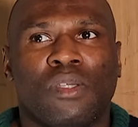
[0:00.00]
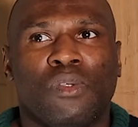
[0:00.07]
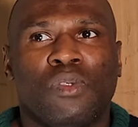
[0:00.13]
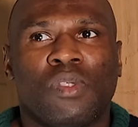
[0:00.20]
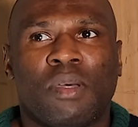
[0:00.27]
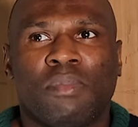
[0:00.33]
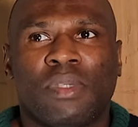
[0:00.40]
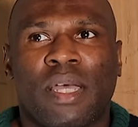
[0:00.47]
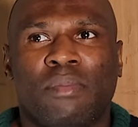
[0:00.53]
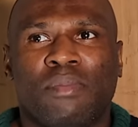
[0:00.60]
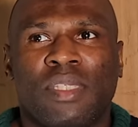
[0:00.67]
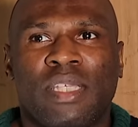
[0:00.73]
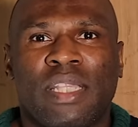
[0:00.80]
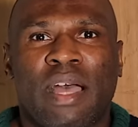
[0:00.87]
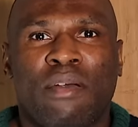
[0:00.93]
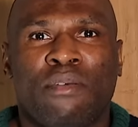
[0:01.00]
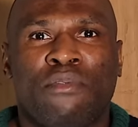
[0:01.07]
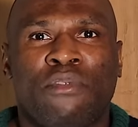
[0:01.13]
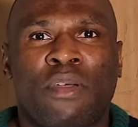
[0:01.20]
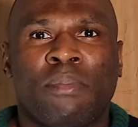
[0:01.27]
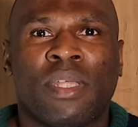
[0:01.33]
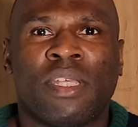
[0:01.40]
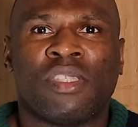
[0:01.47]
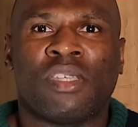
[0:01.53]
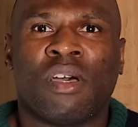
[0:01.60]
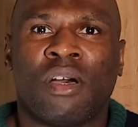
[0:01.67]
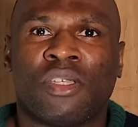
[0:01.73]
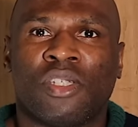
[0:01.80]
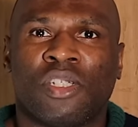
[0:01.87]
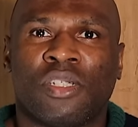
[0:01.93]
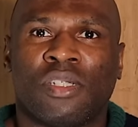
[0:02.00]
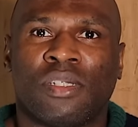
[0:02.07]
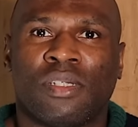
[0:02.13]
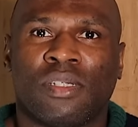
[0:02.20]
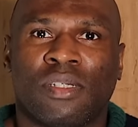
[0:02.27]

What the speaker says: you sometimes need that feminine touch.